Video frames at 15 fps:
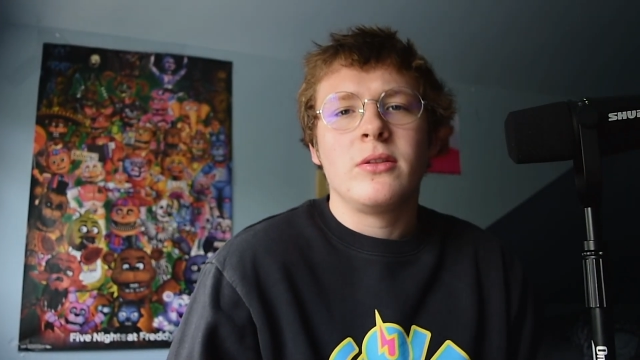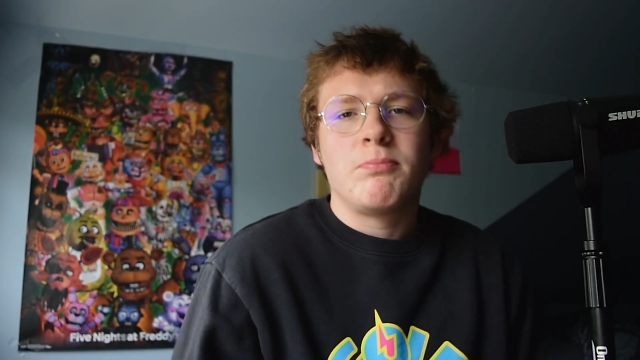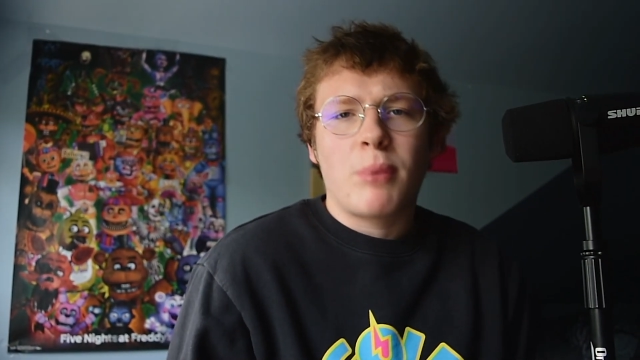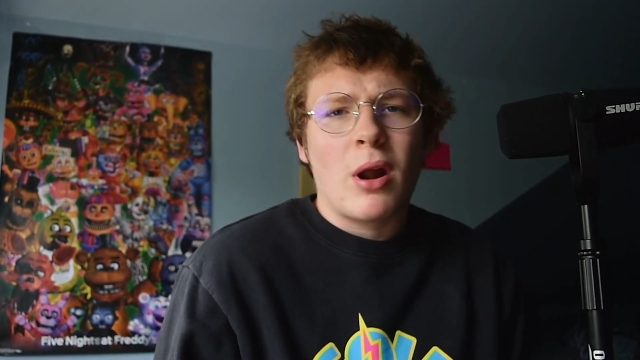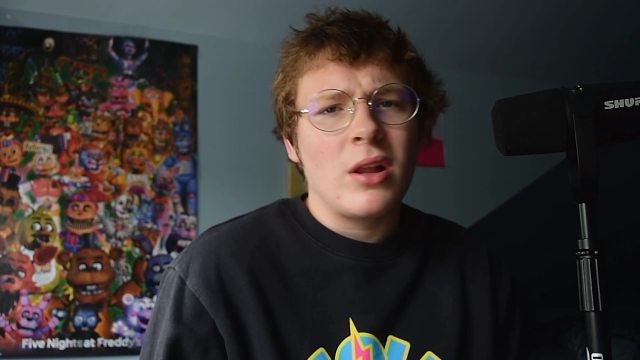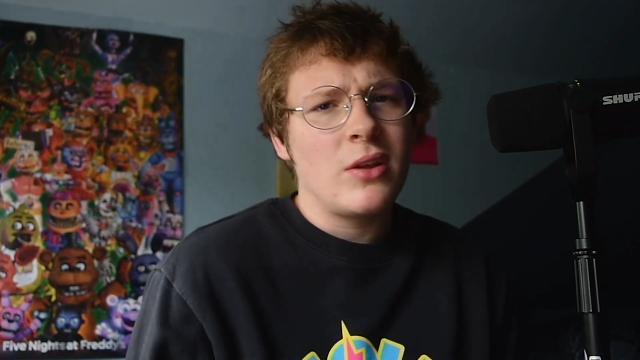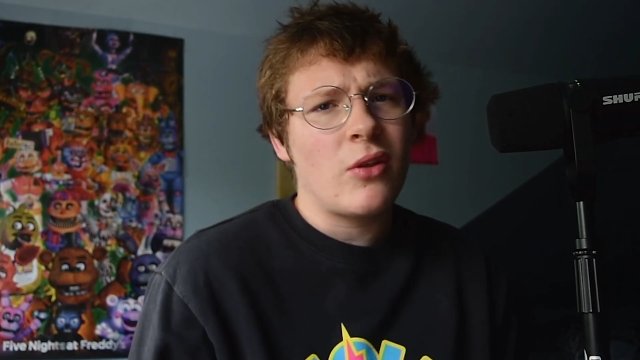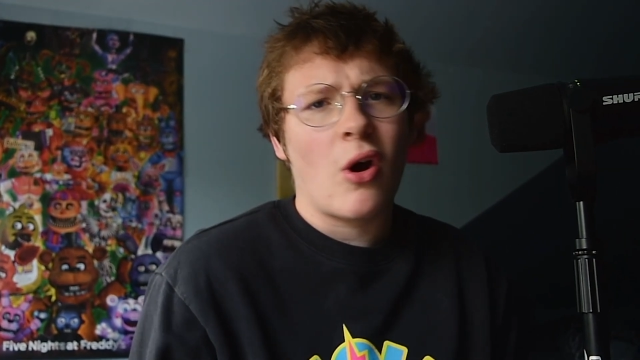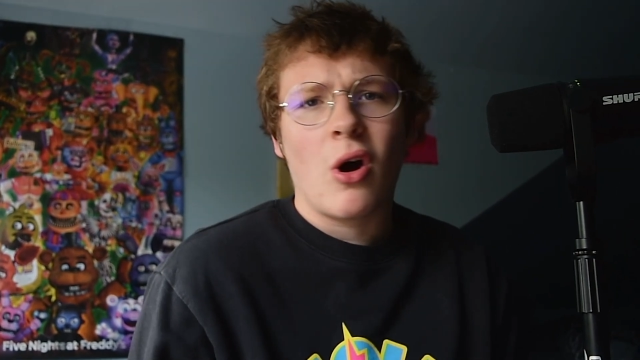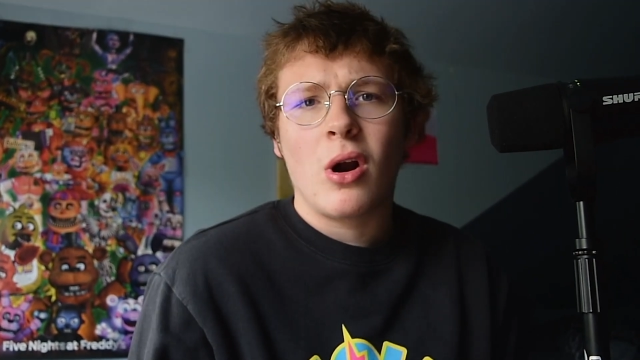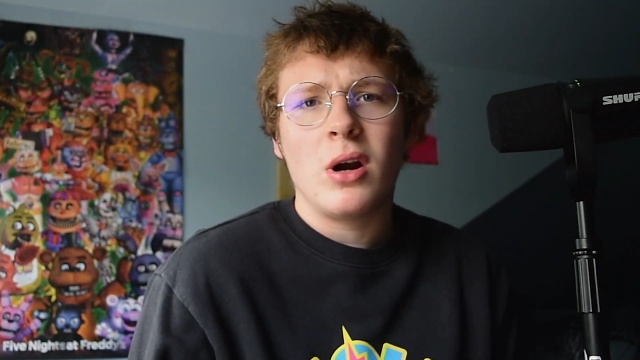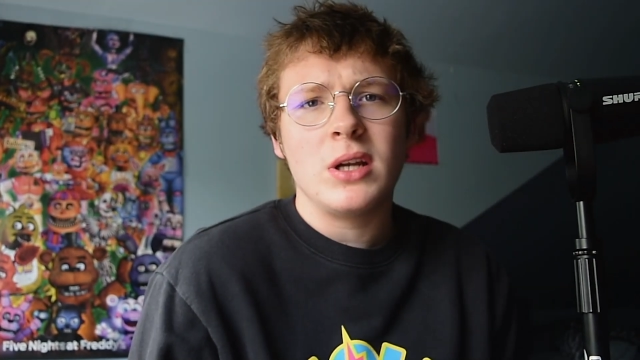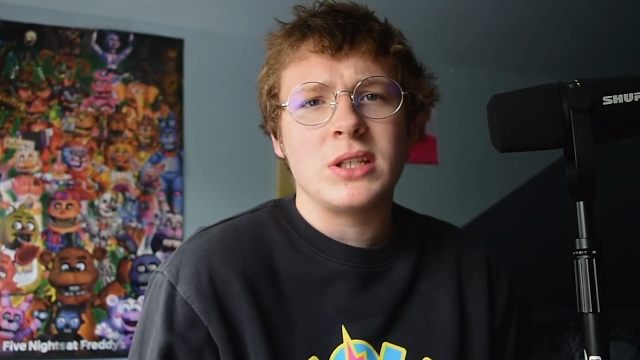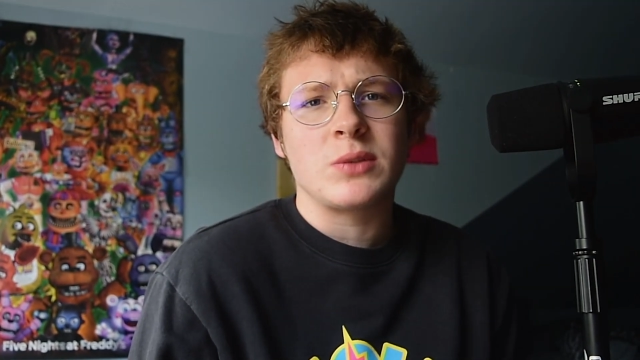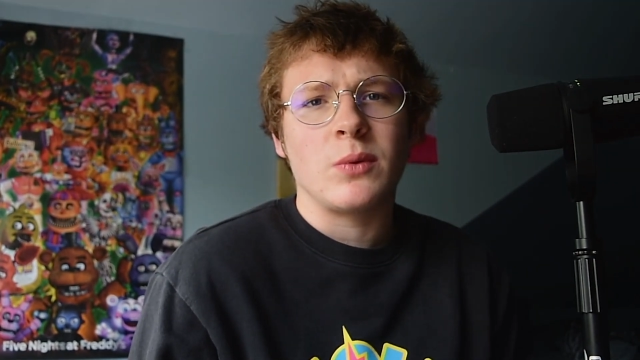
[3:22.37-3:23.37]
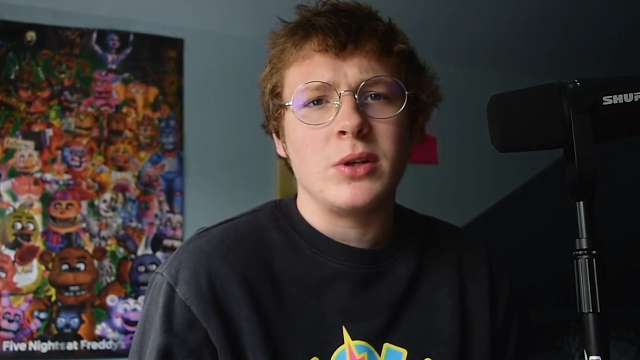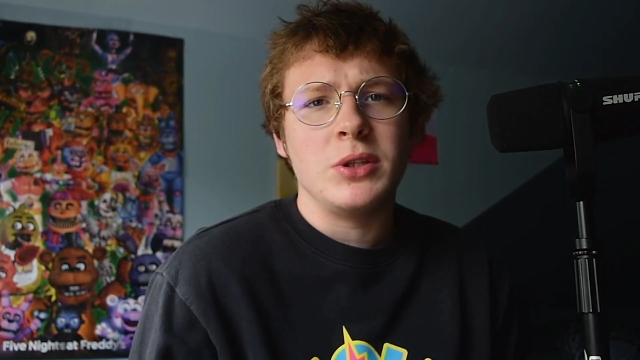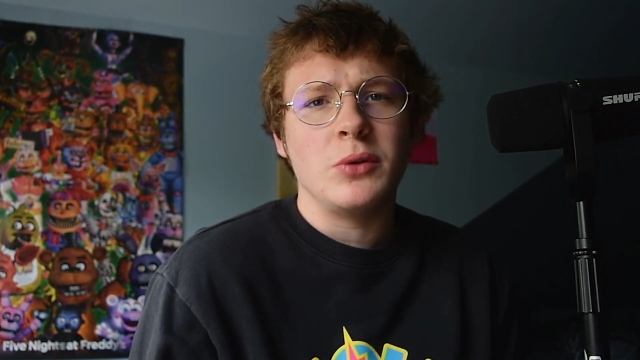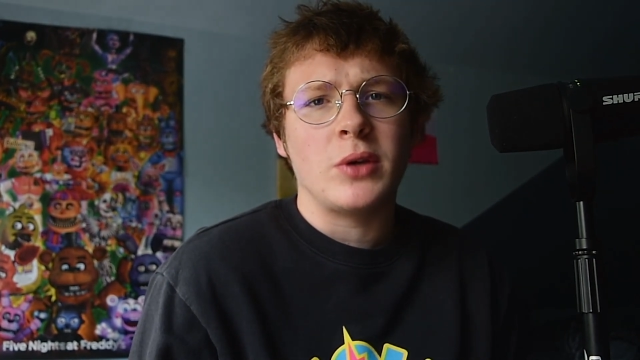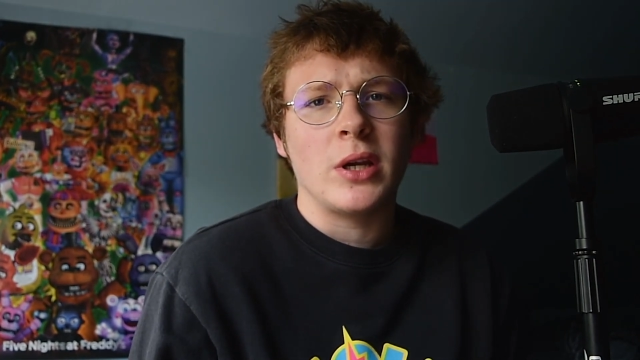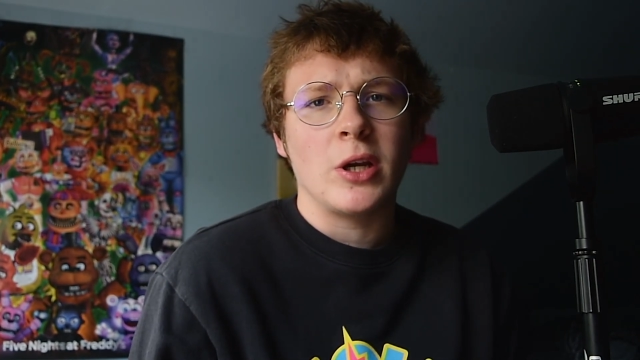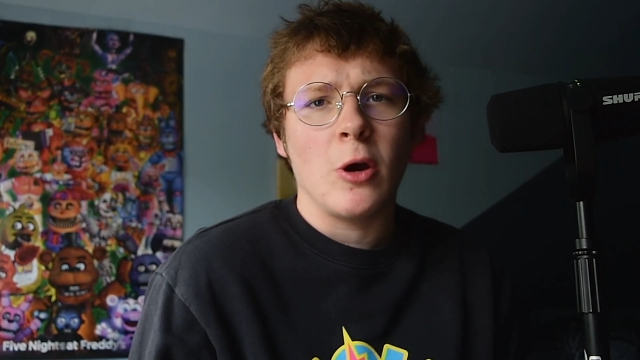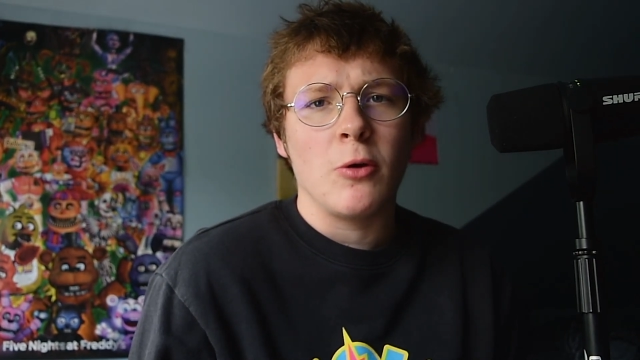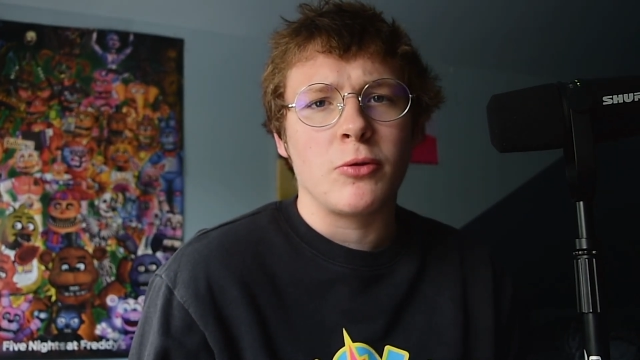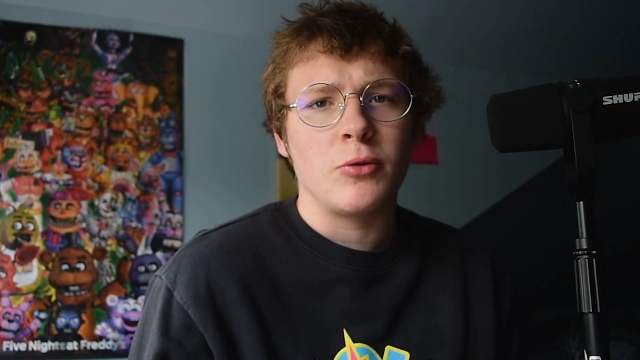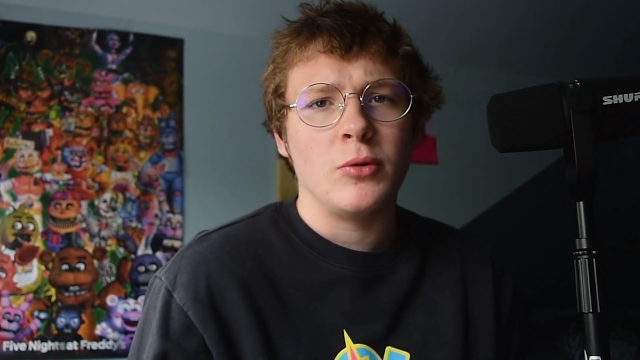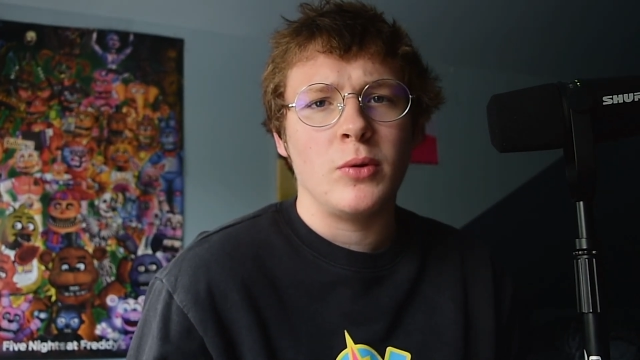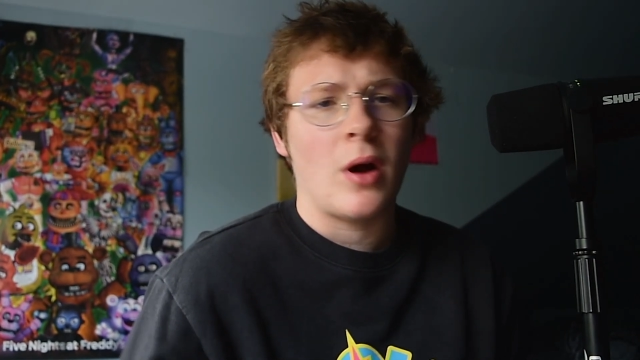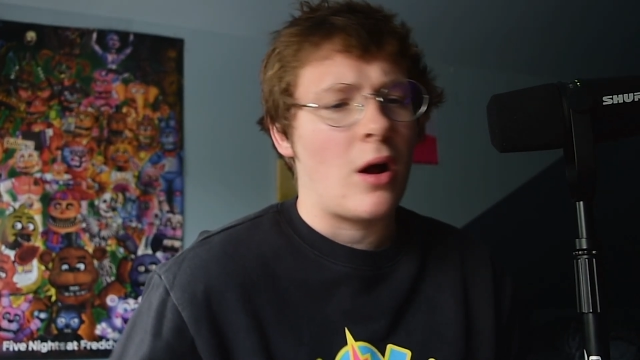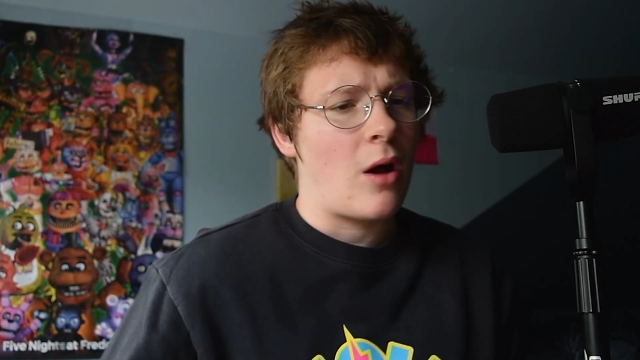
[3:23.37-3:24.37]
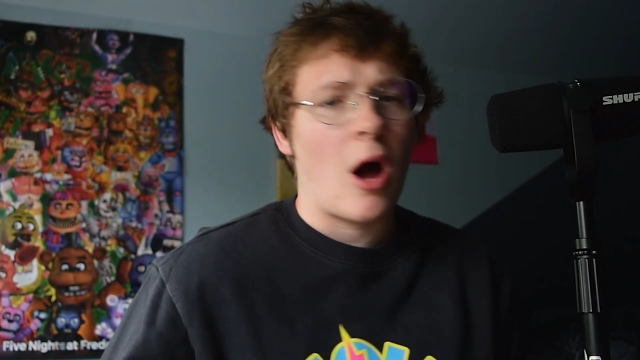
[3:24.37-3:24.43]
Probably the hardest one you can go through.